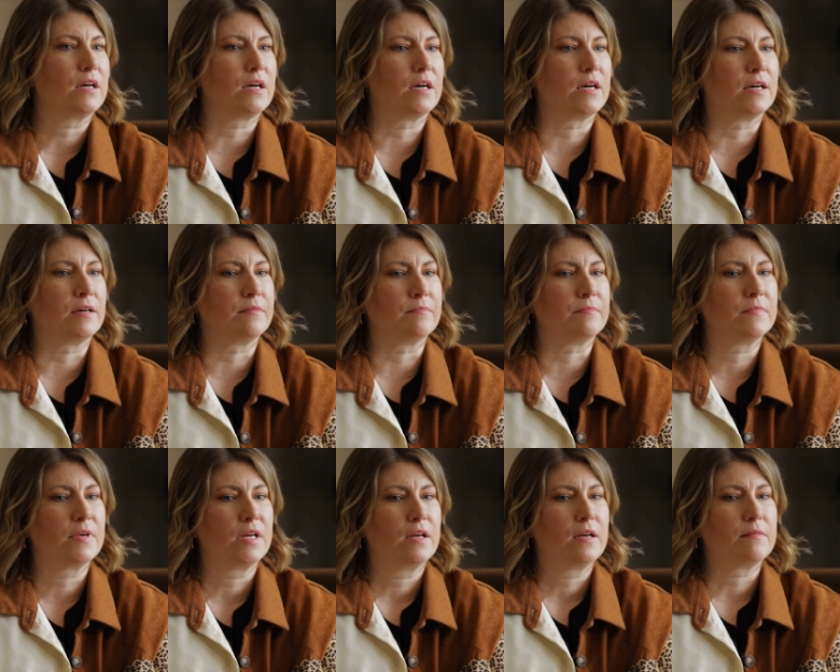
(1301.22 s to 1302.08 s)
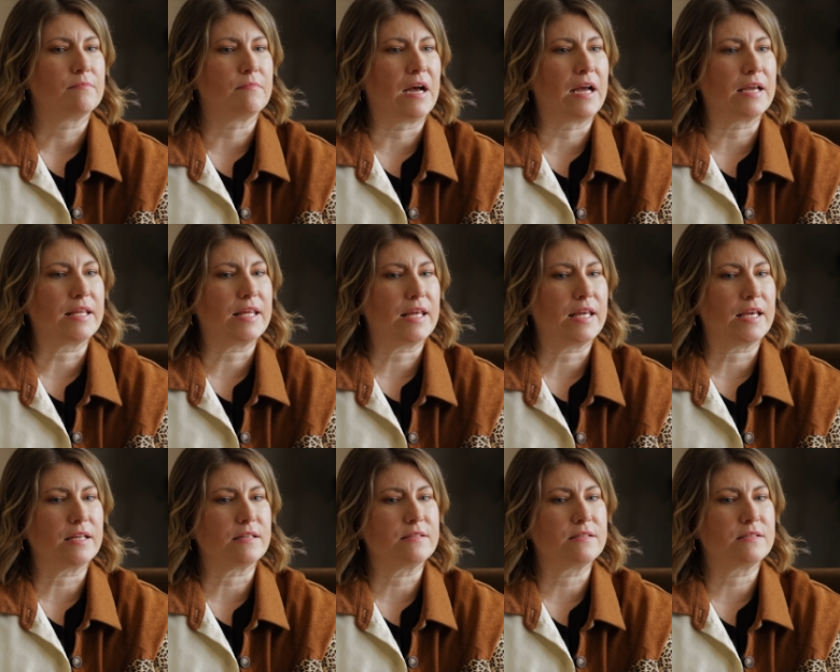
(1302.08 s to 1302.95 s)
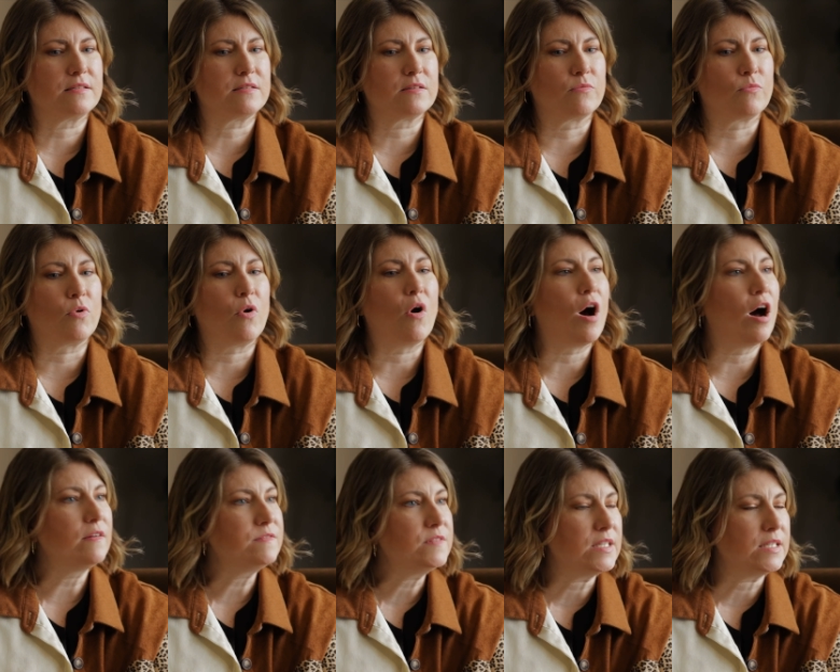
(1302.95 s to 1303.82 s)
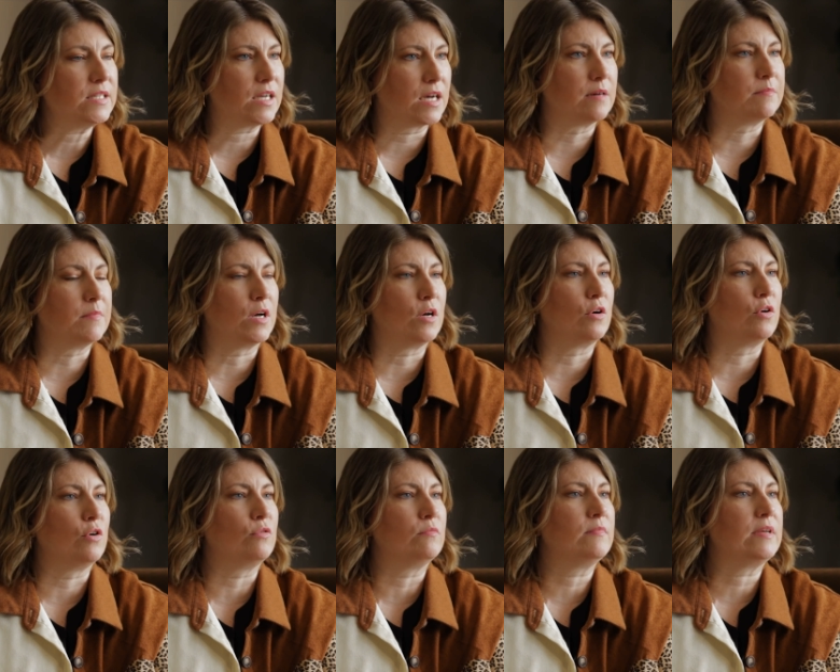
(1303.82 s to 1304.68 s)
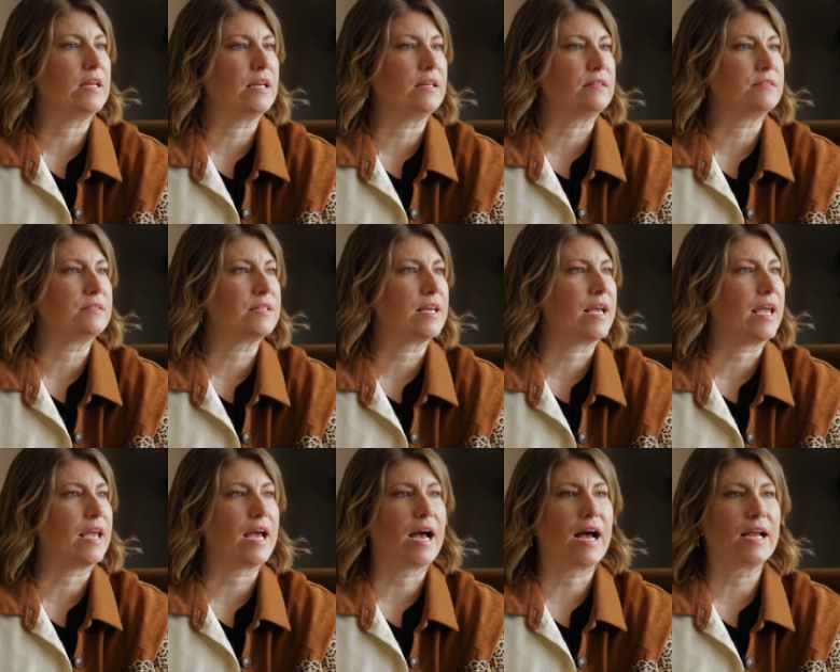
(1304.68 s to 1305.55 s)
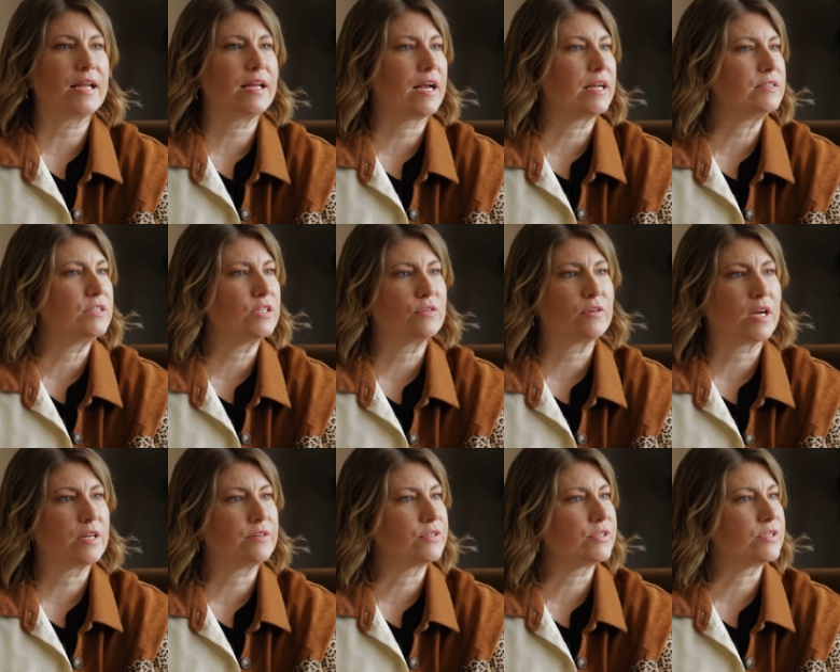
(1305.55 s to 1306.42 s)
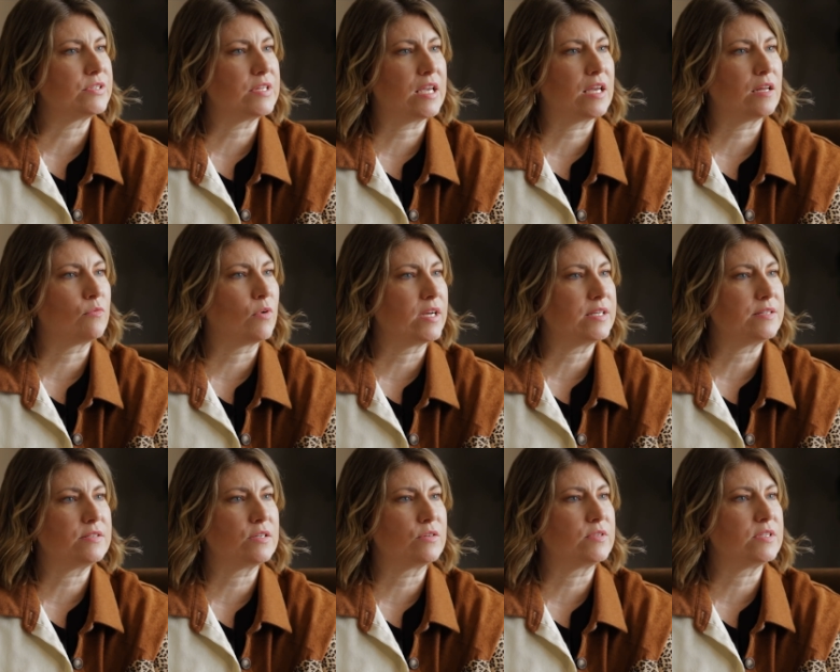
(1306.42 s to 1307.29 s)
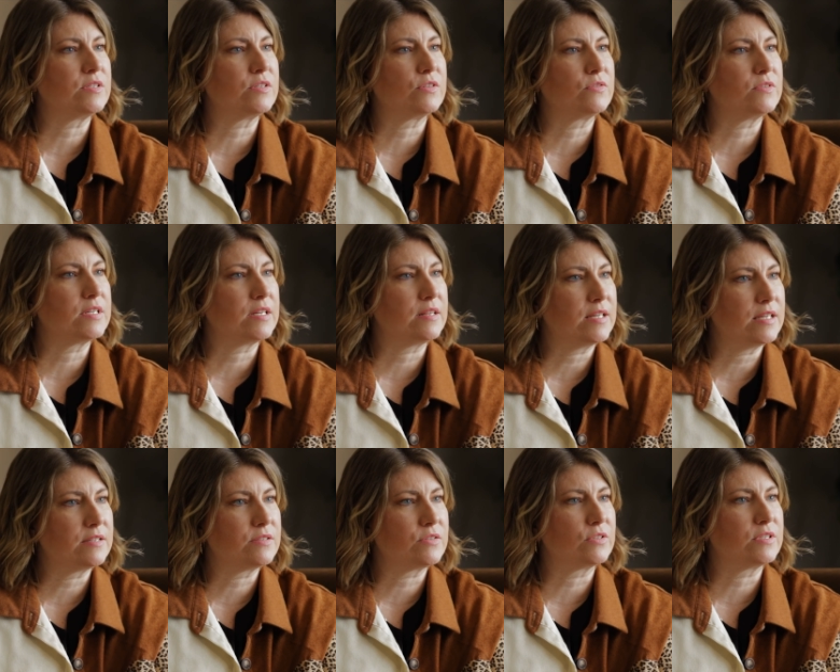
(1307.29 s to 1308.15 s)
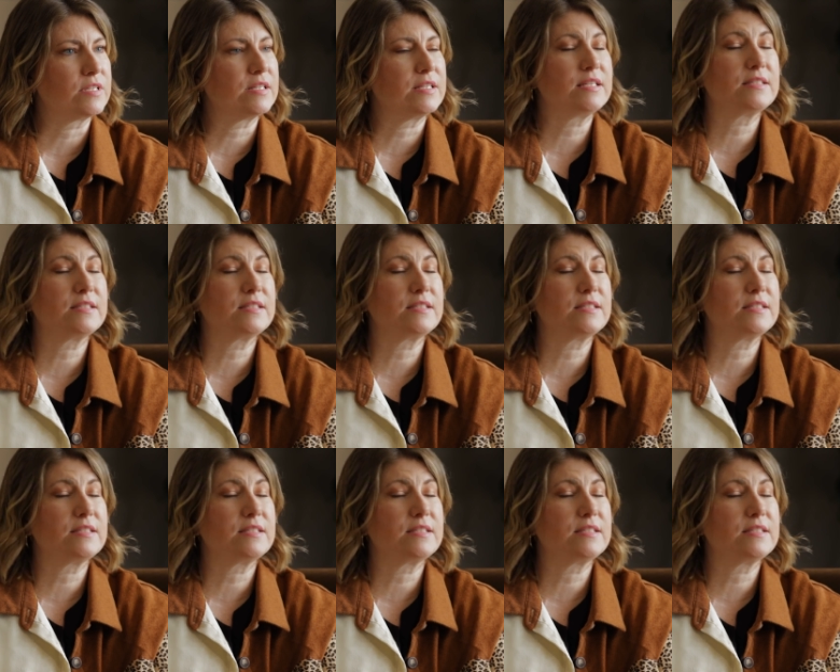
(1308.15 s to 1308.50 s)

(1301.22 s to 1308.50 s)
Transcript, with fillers: Um, my kids will often come home and say, I, I don't understand why so and so said this or did